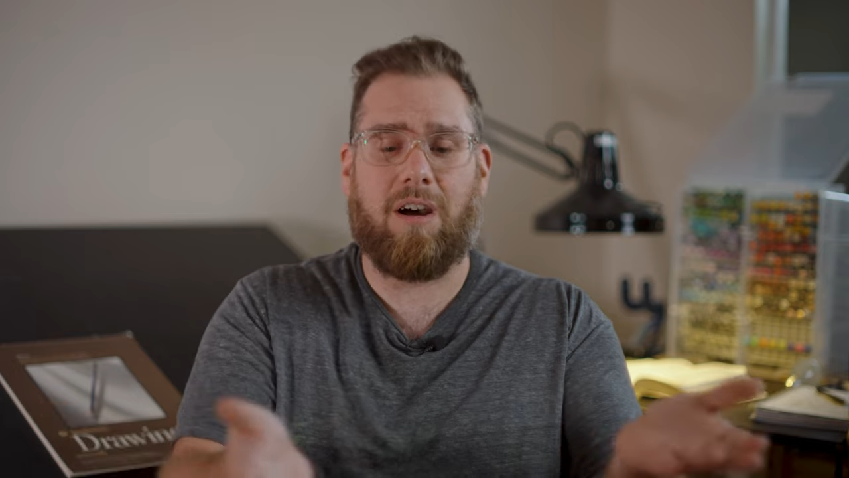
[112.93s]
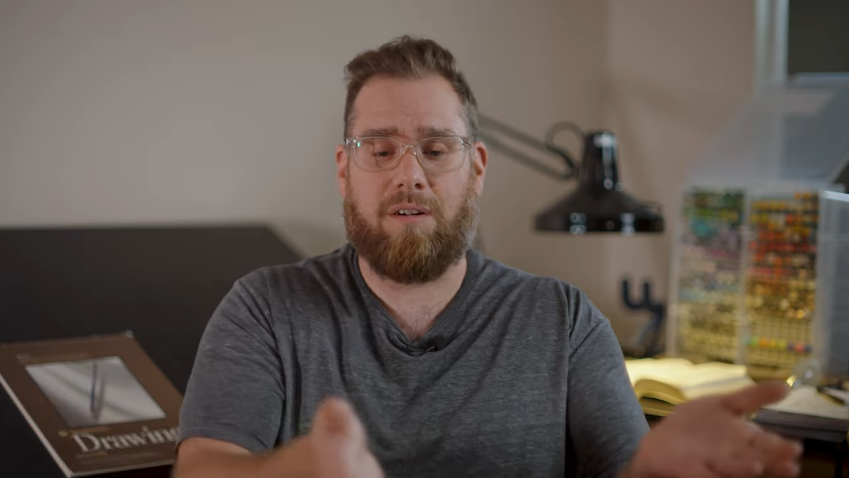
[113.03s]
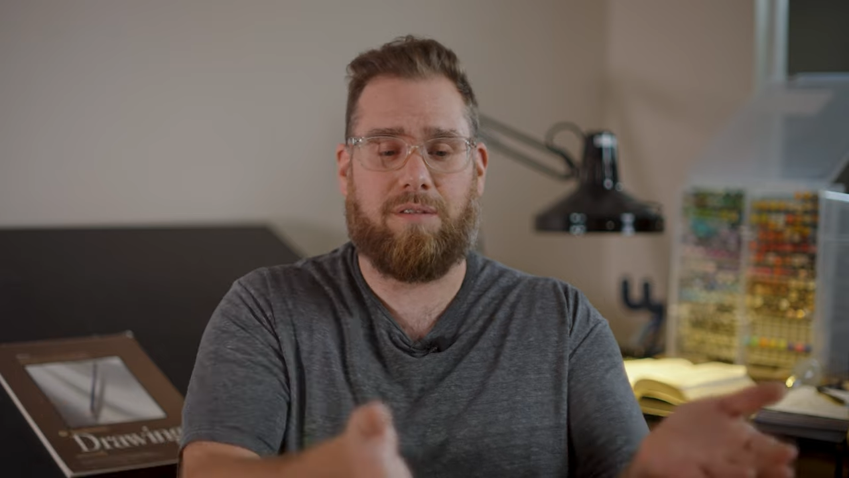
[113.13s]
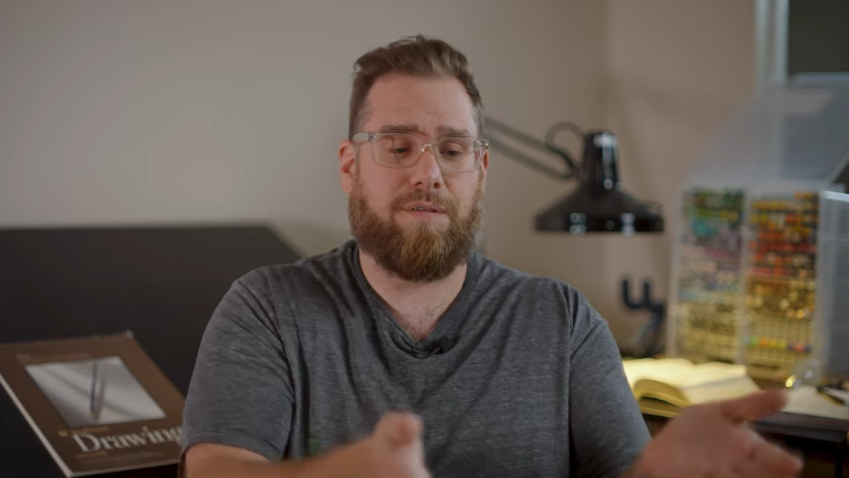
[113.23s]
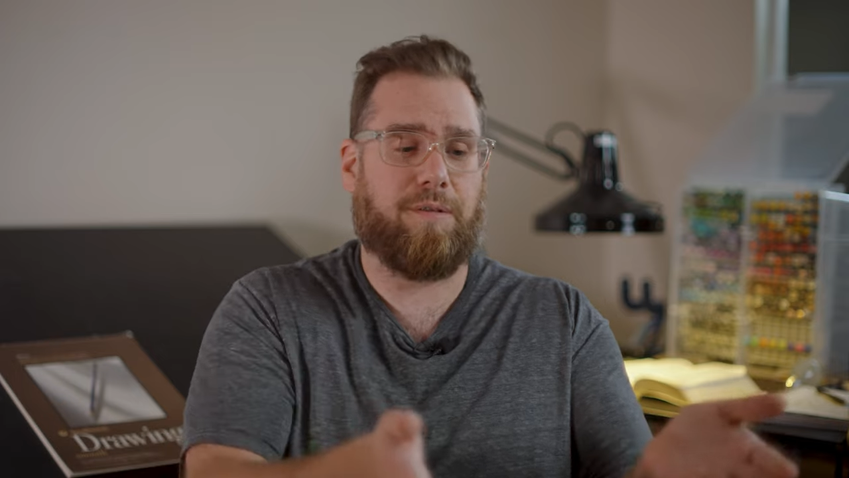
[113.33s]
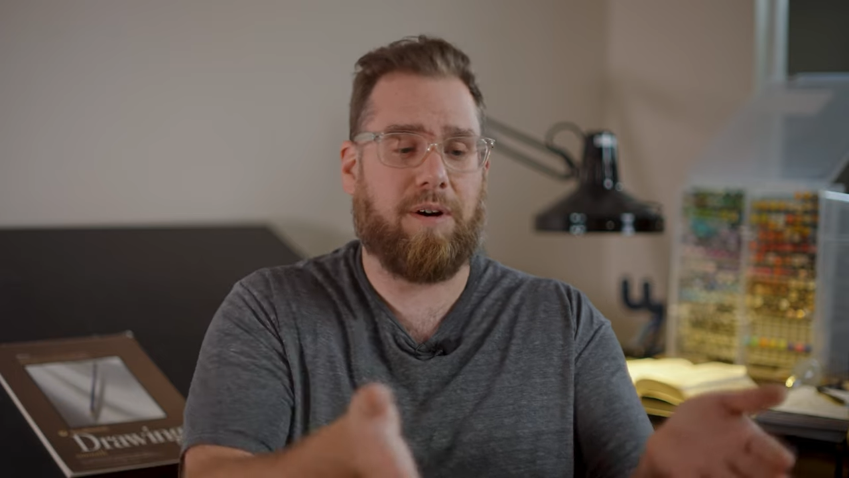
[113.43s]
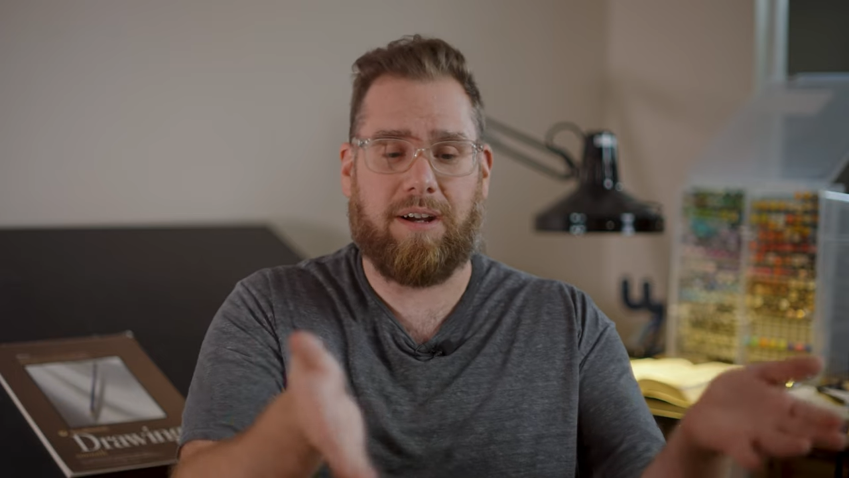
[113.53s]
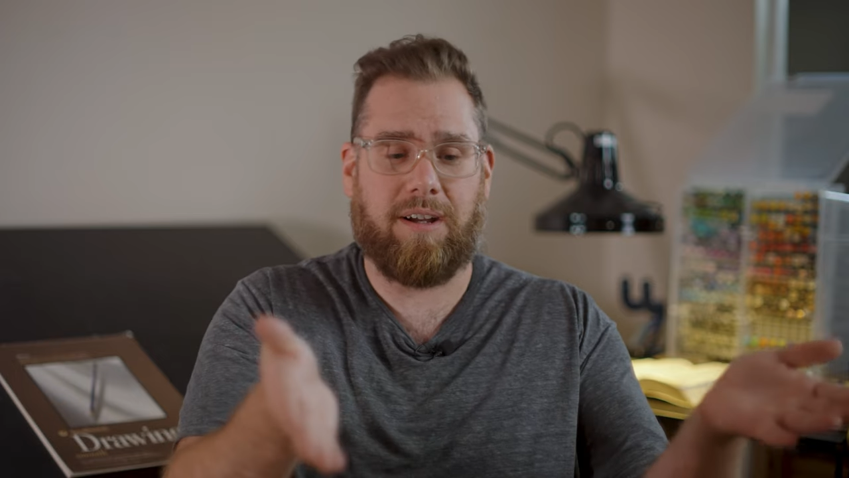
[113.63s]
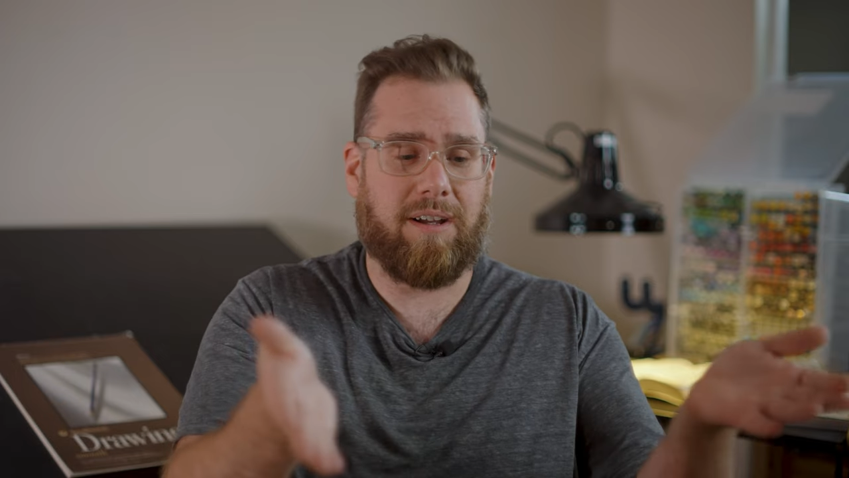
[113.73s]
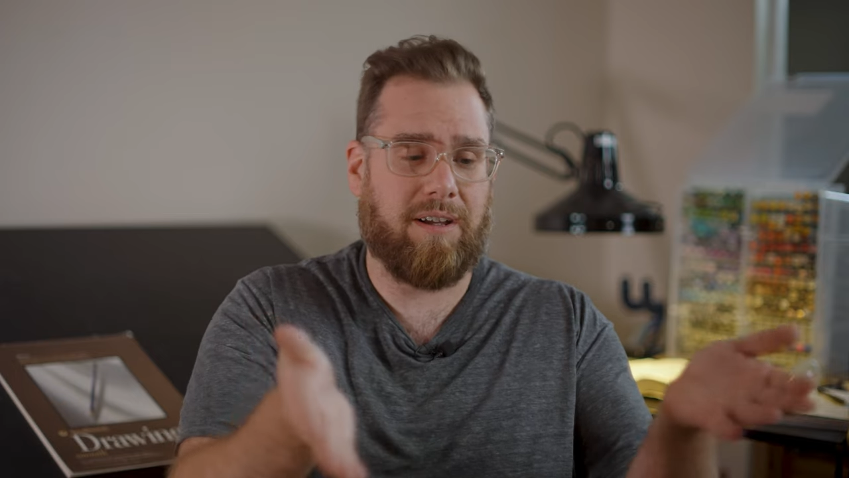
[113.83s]

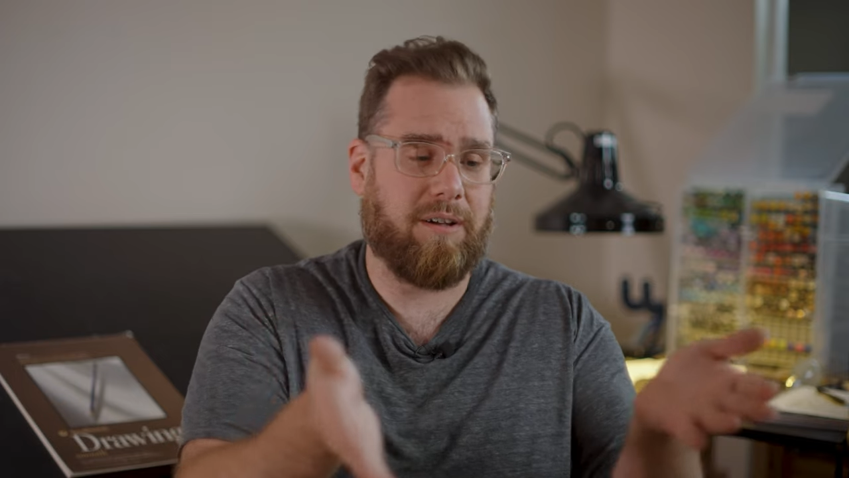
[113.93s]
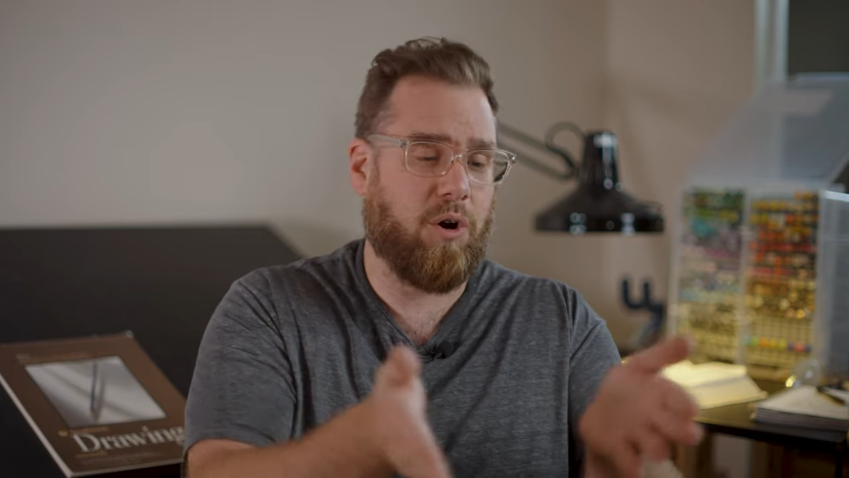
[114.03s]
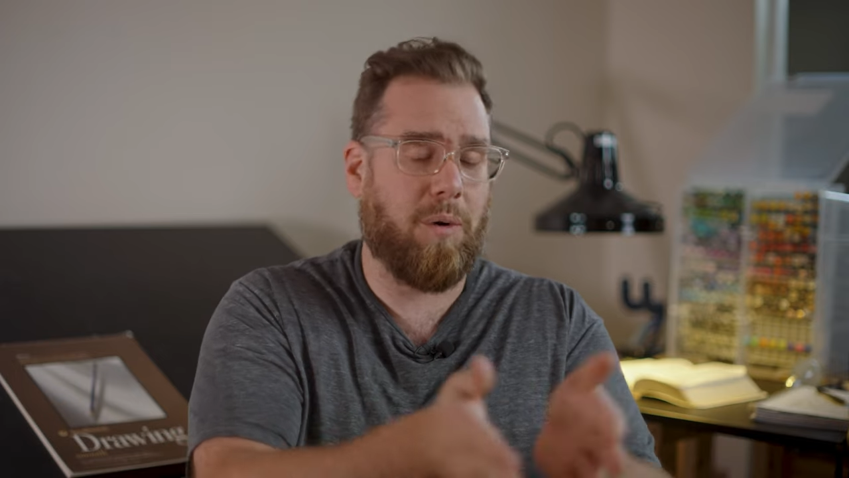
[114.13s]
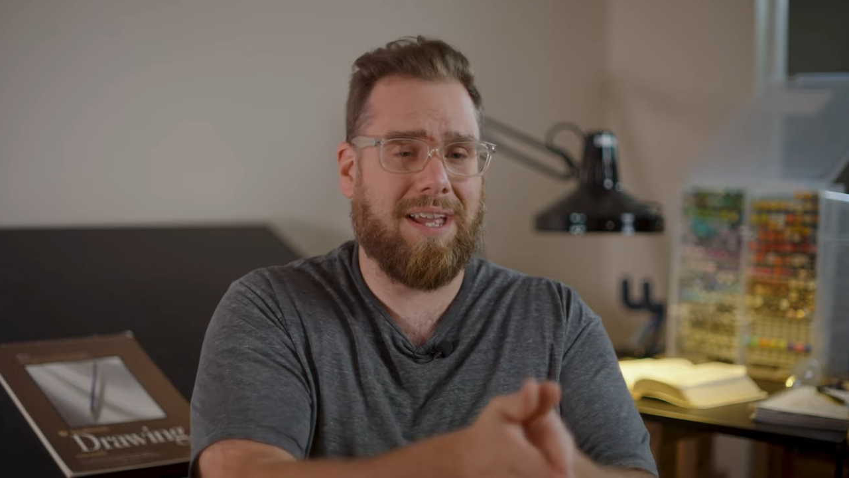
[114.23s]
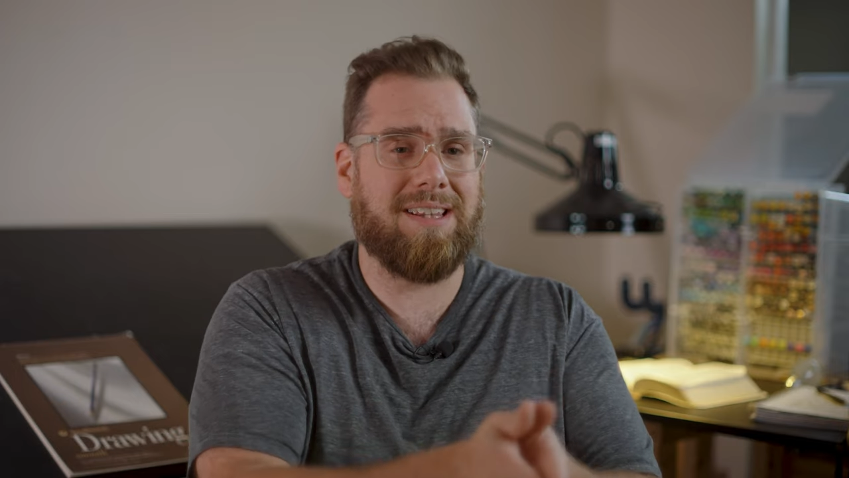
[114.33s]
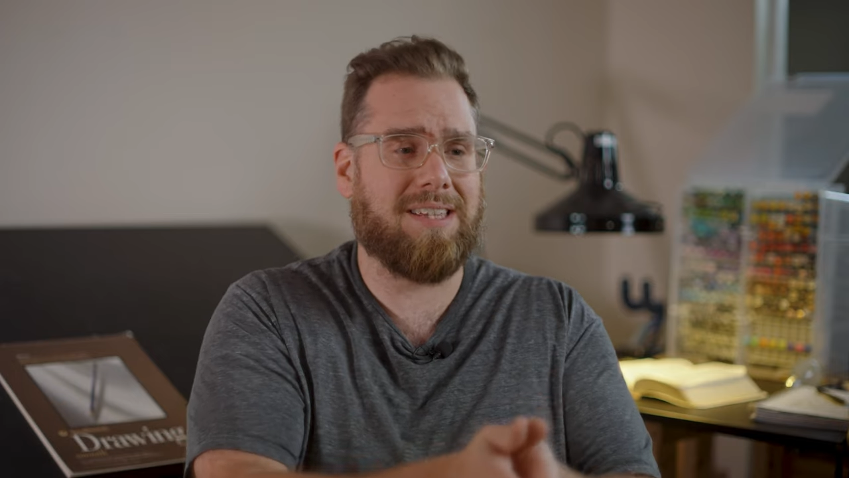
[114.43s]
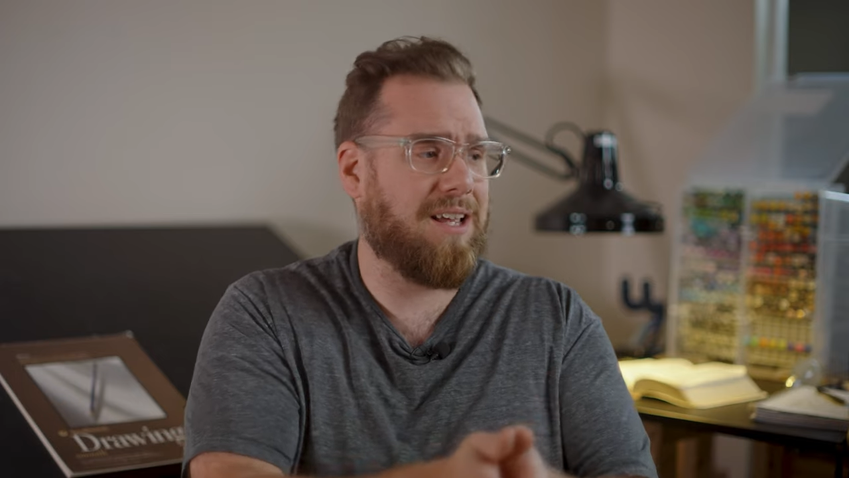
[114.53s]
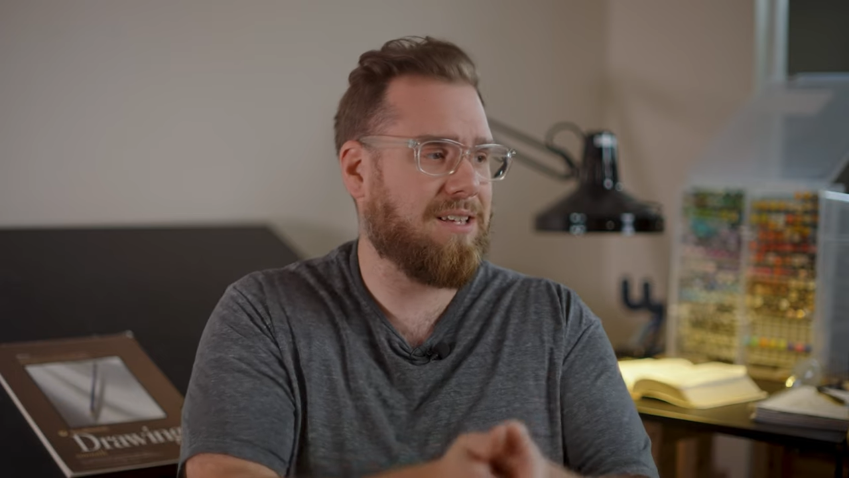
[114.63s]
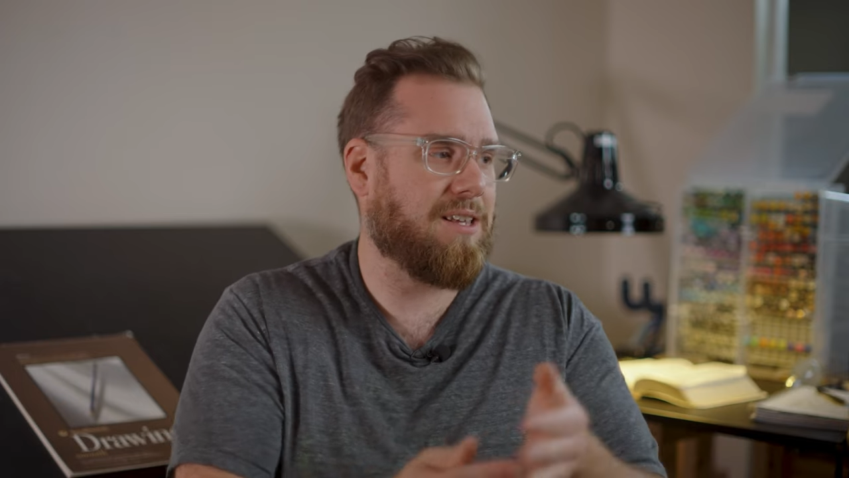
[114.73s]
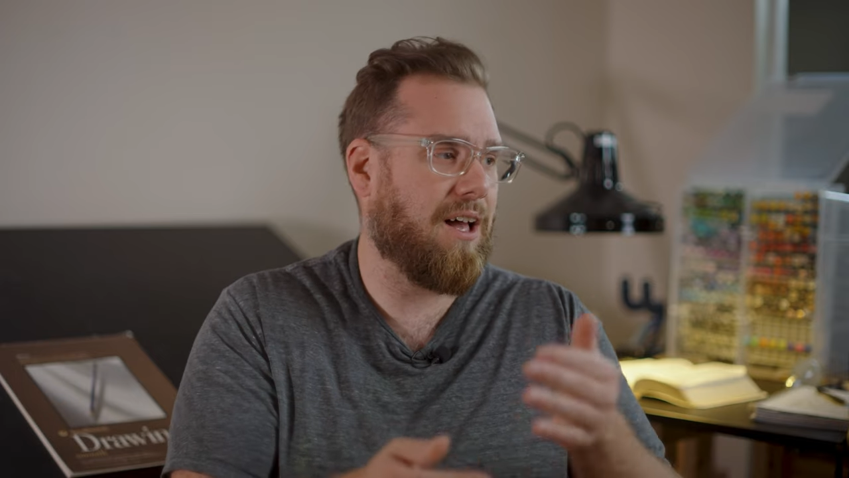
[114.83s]
of going into
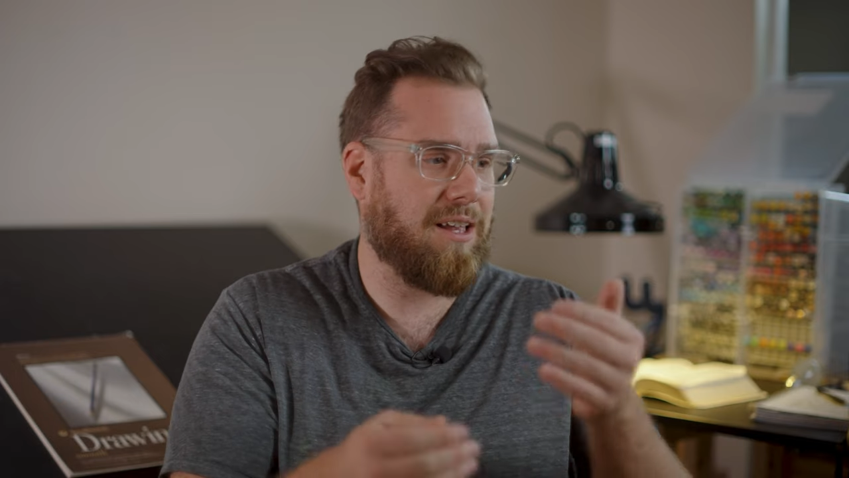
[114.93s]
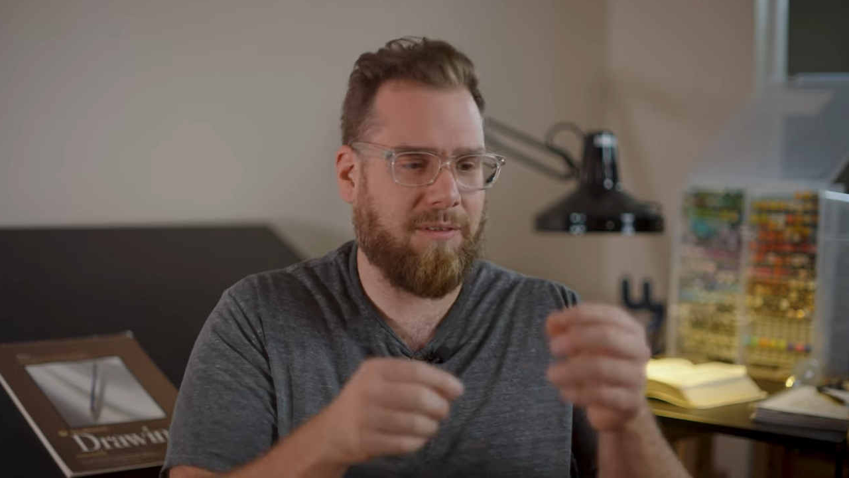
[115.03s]
this.